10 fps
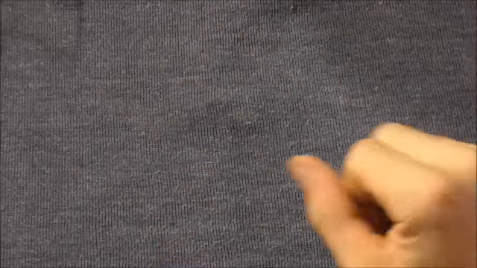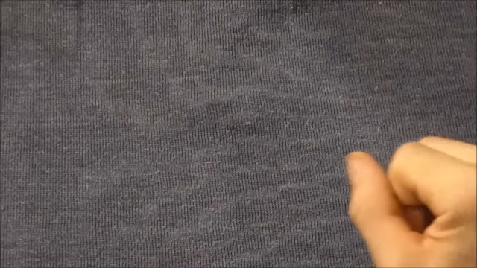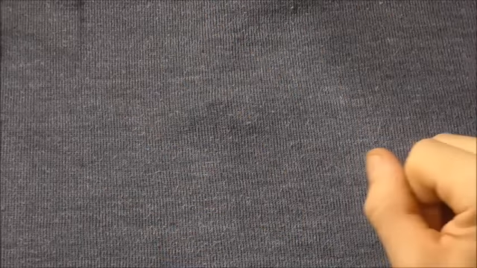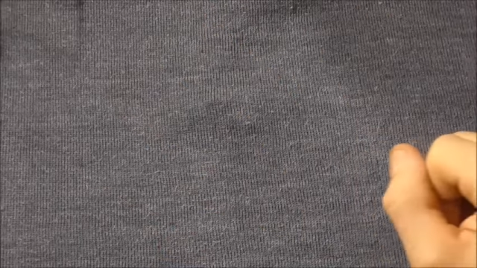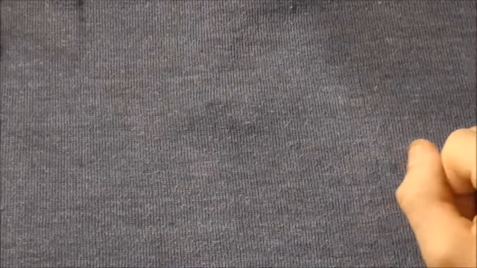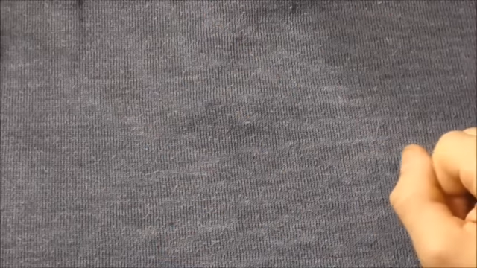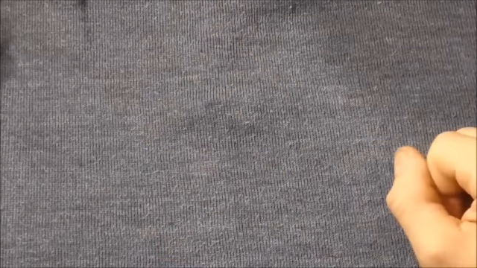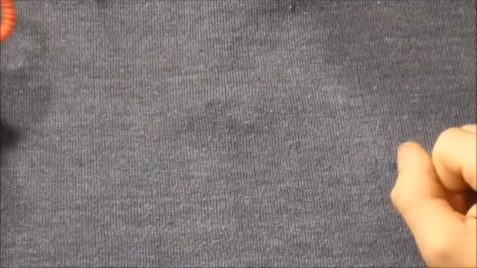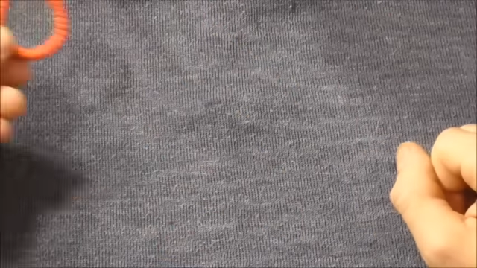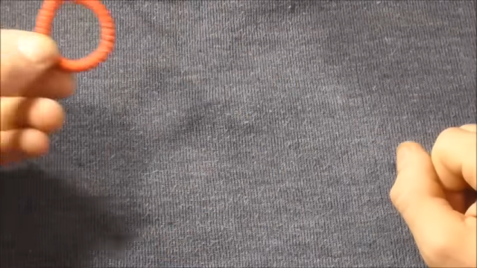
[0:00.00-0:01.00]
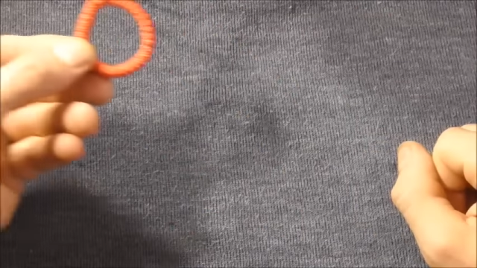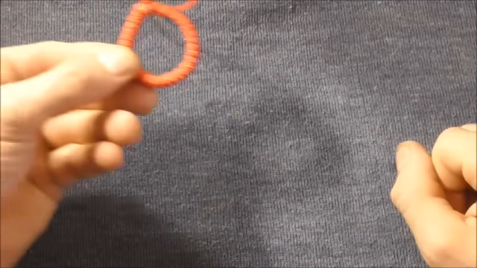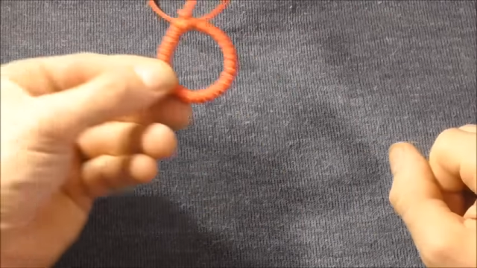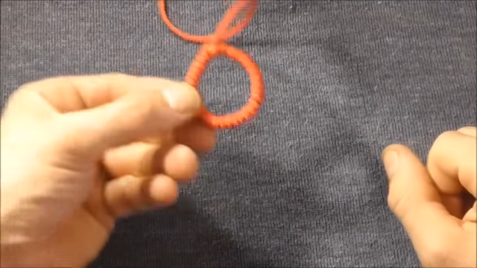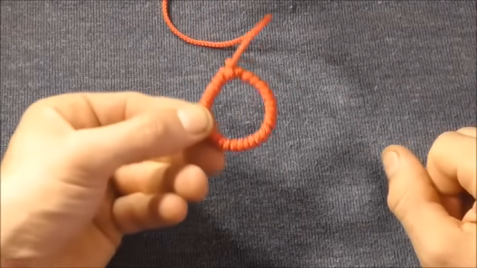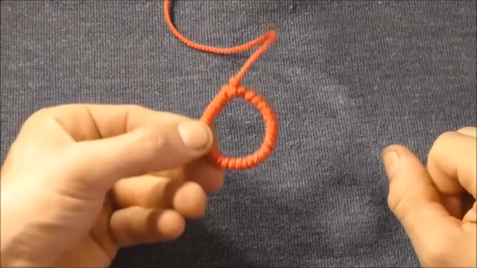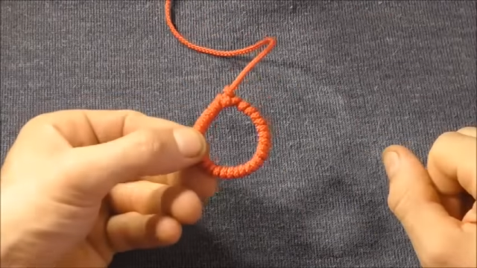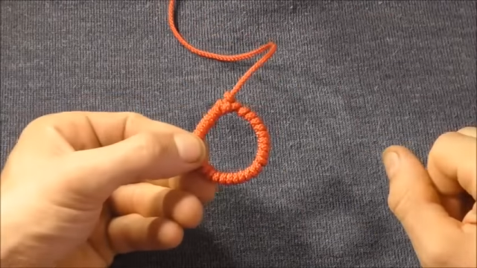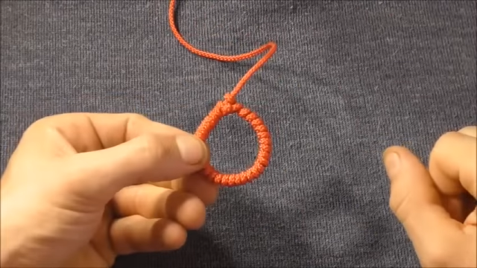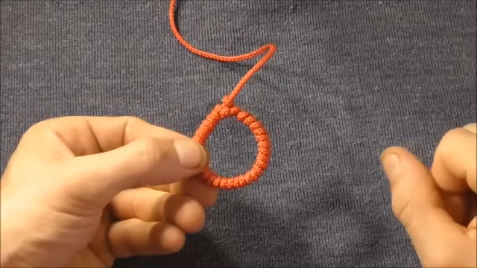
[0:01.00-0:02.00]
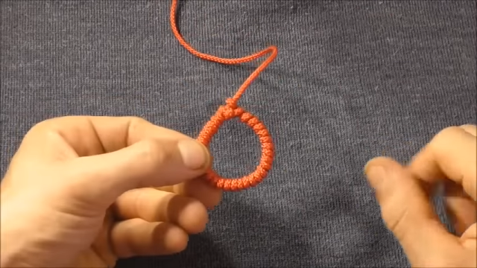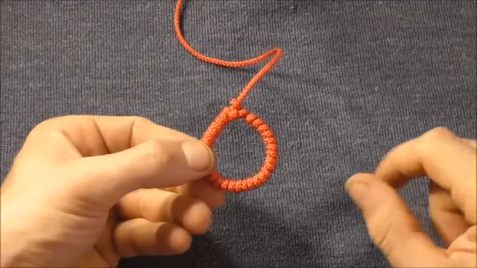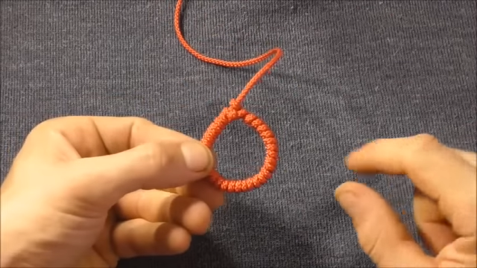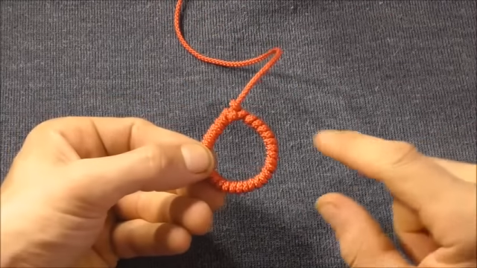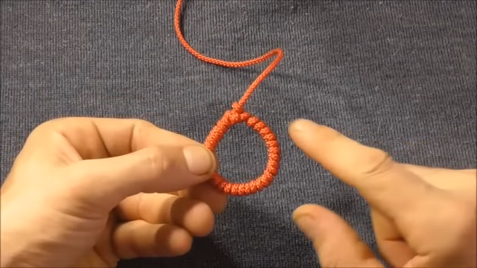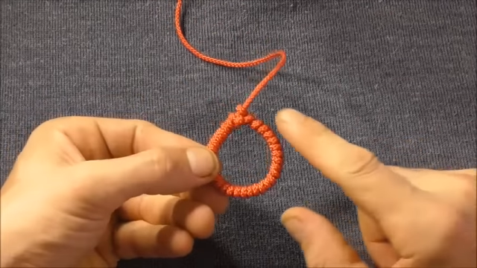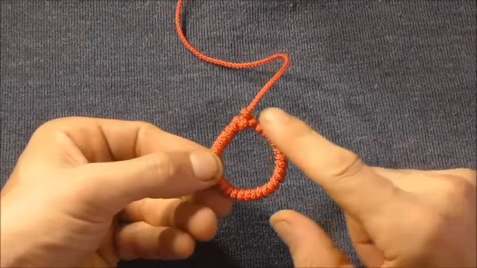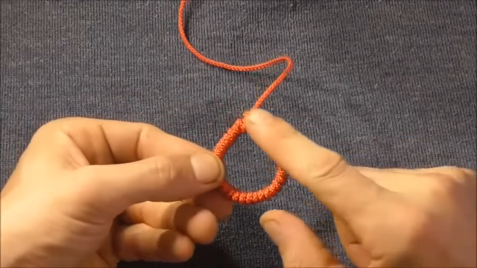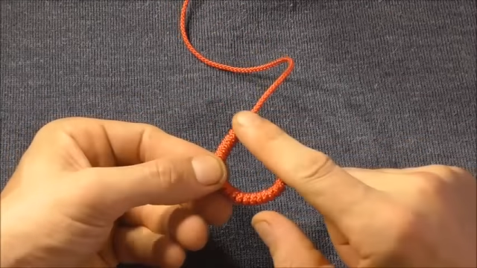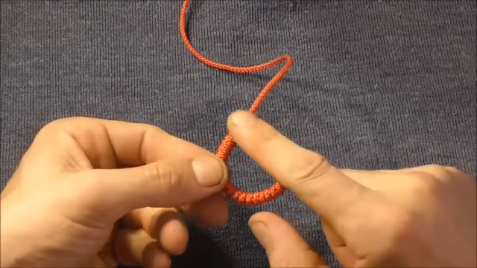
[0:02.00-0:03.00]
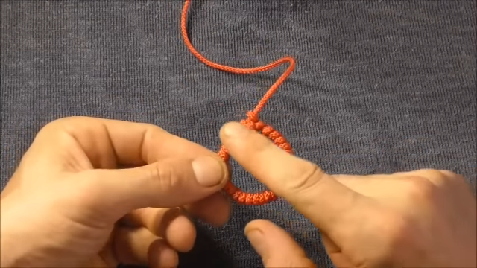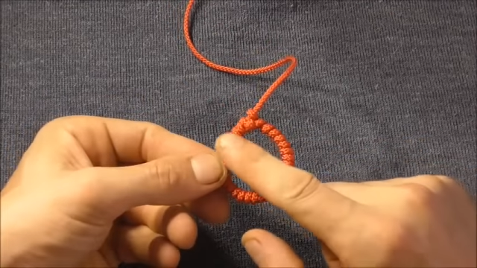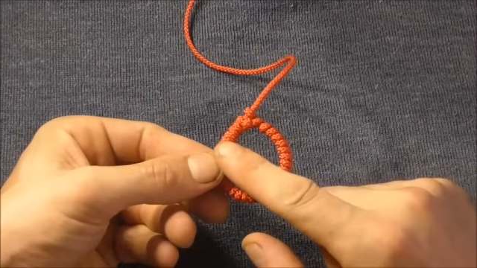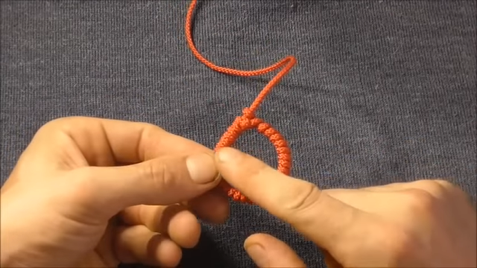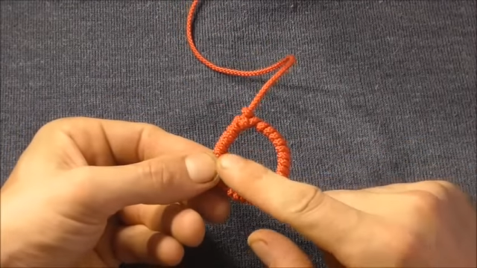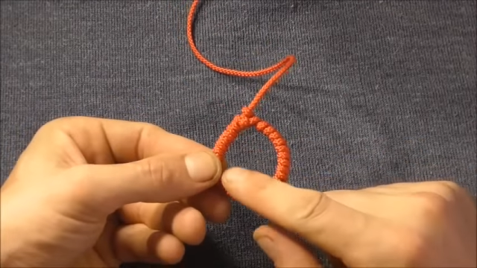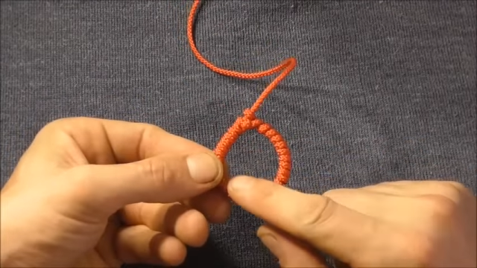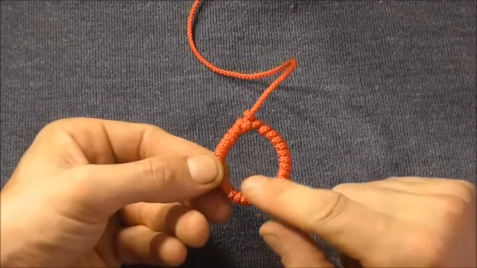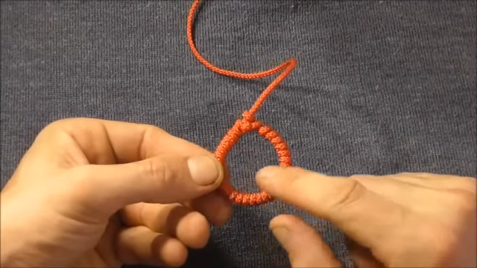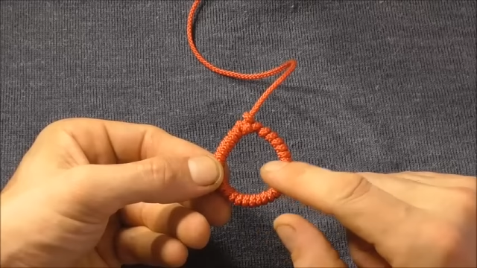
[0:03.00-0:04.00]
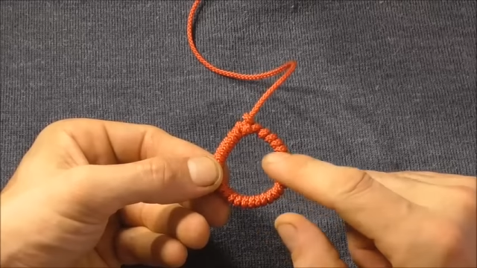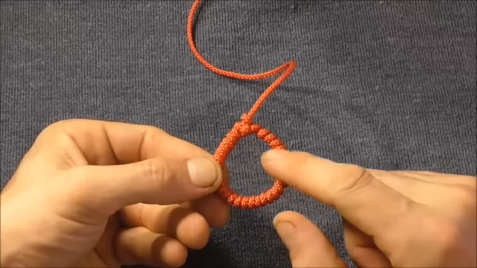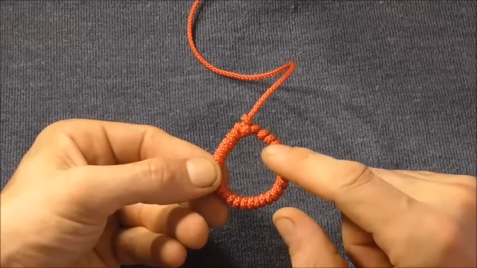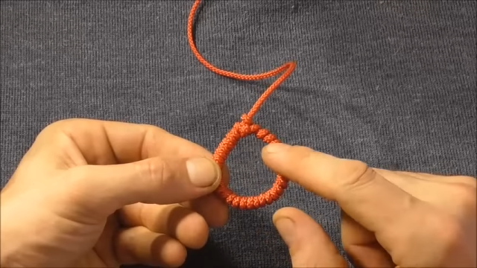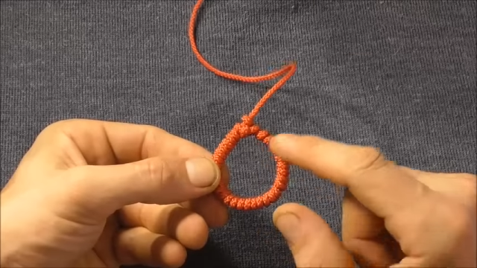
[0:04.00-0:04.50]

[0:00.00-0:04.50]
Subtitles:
(no speaker visible)